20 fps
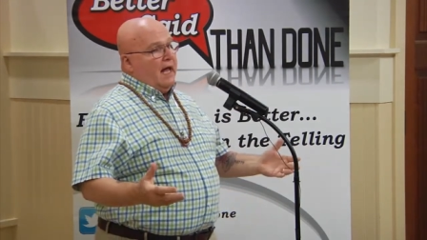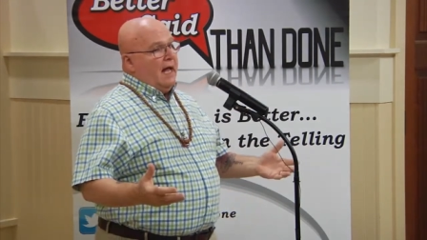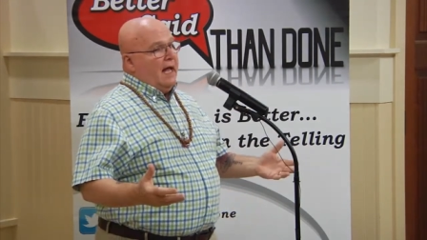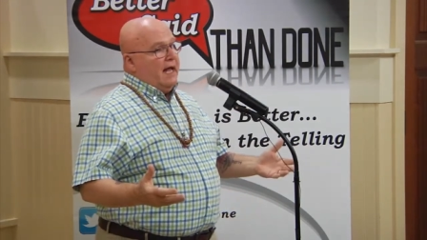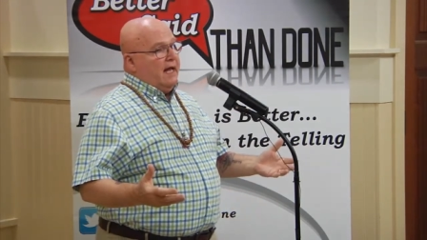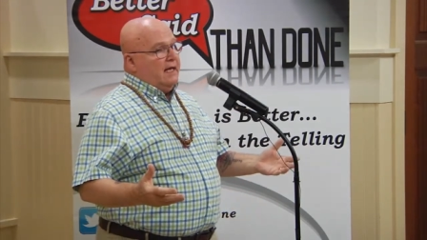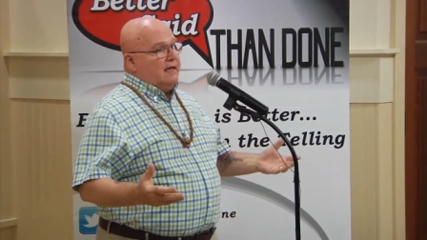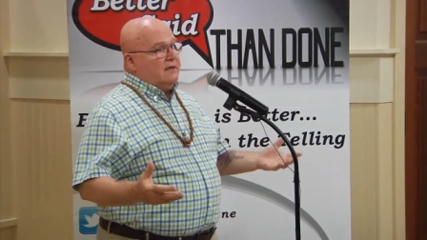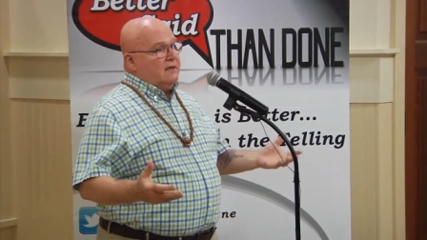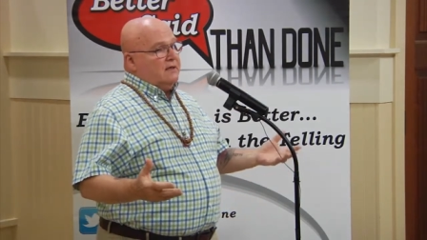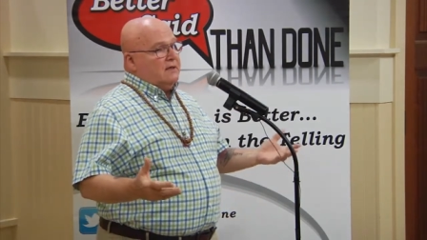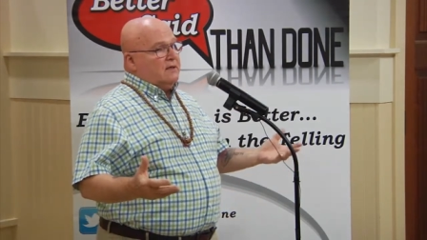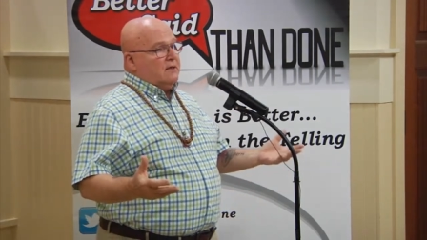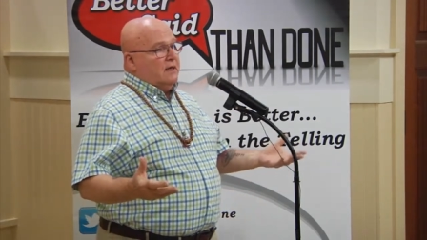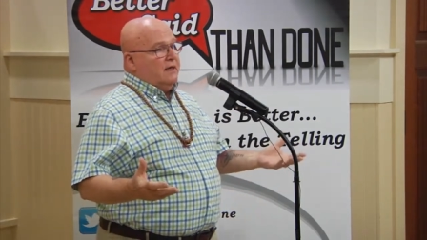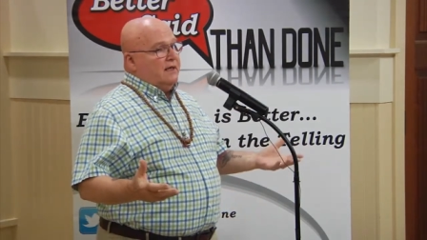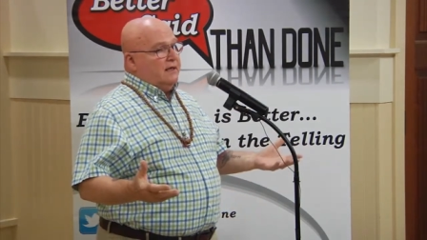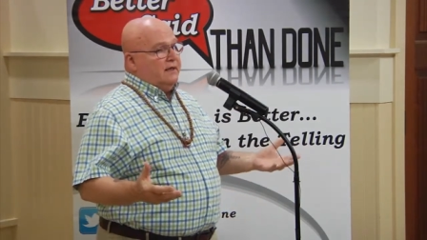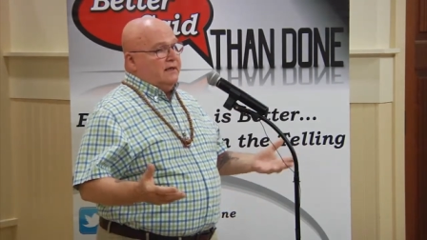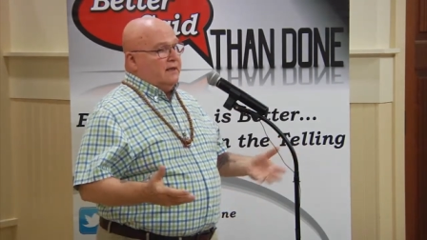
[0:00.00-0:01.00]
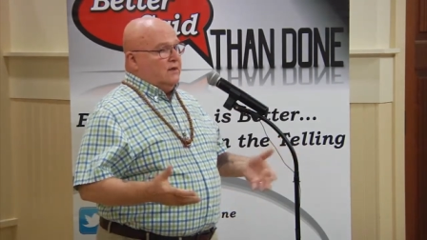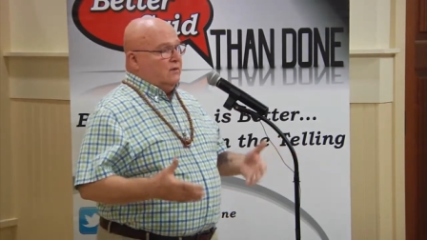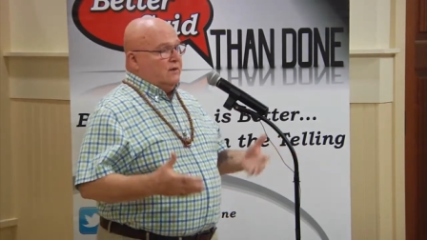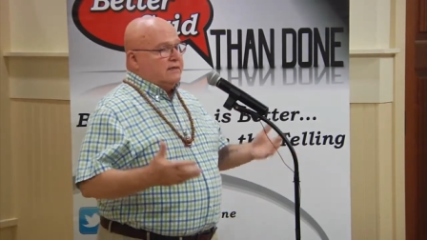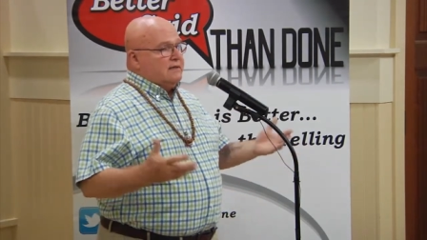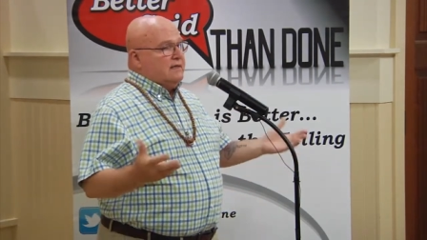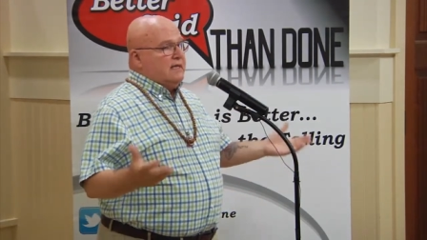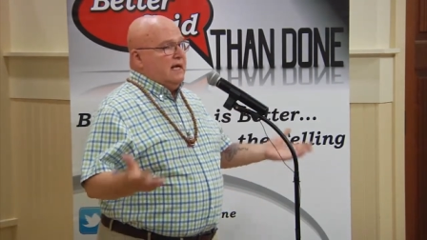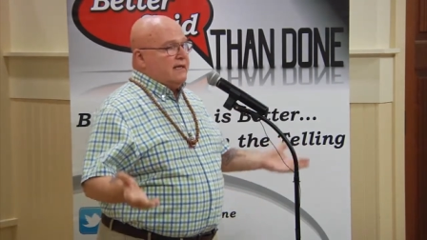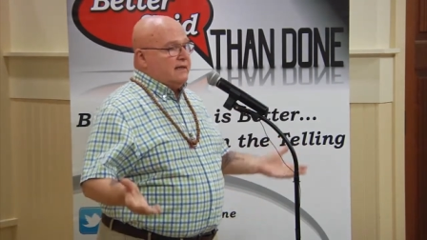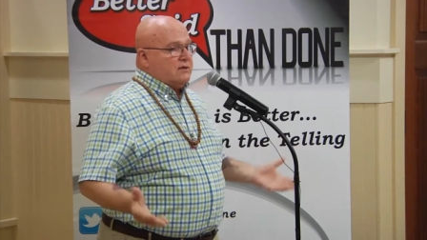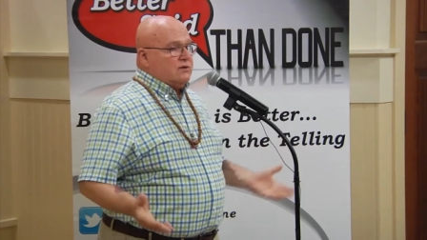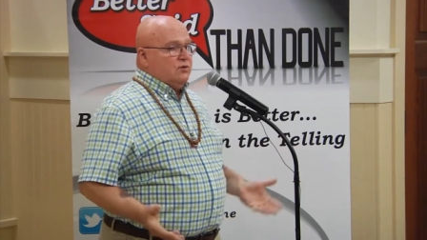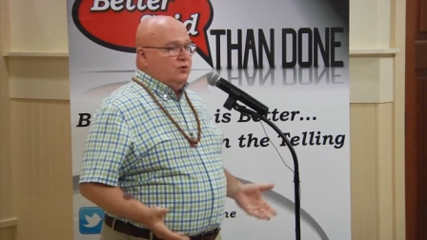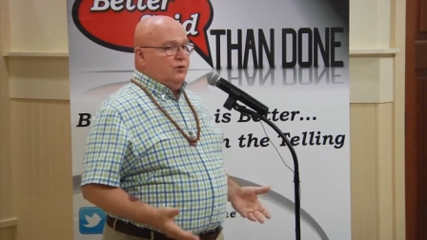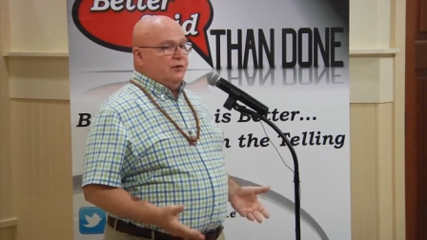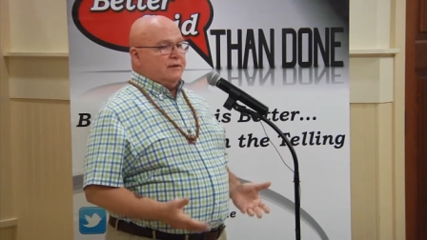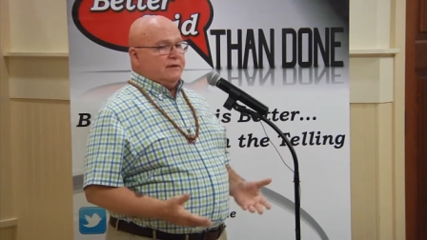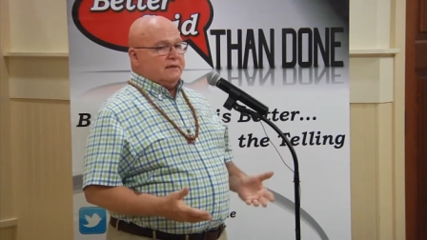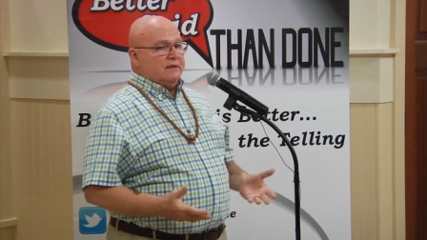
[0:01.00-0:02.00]
And, you know, it's not a
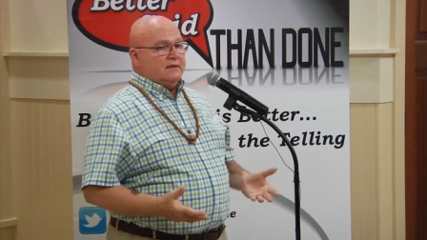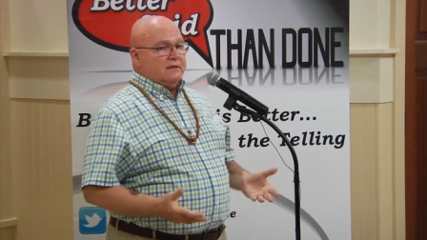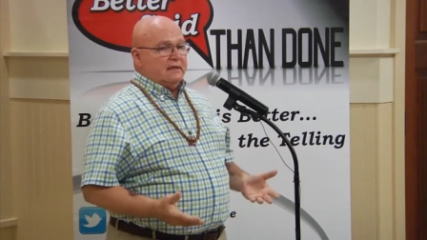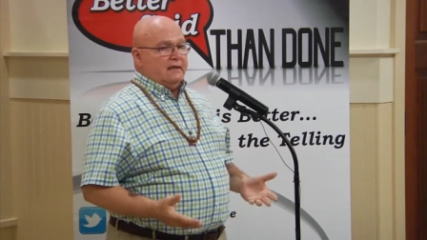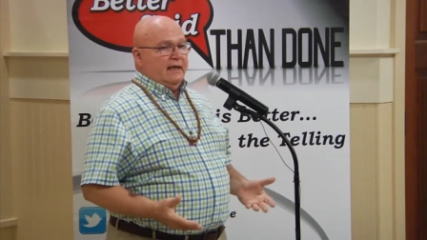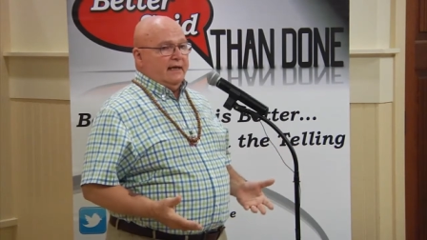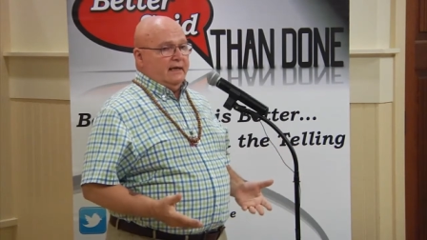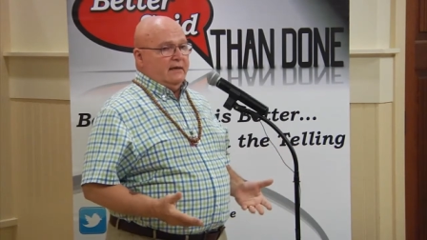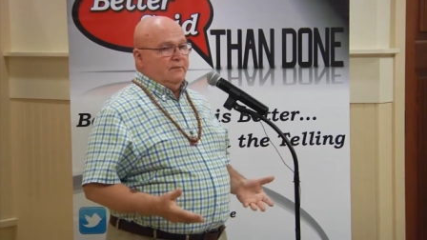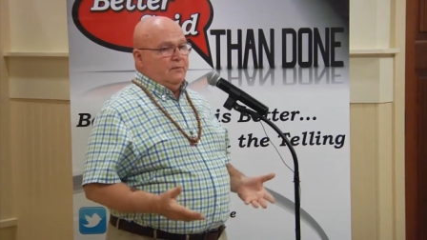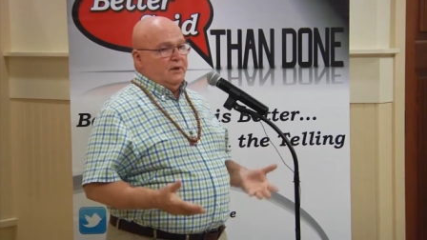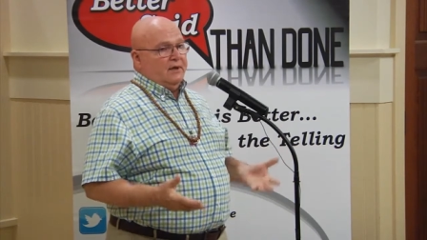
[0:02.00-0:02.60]
tourist thing,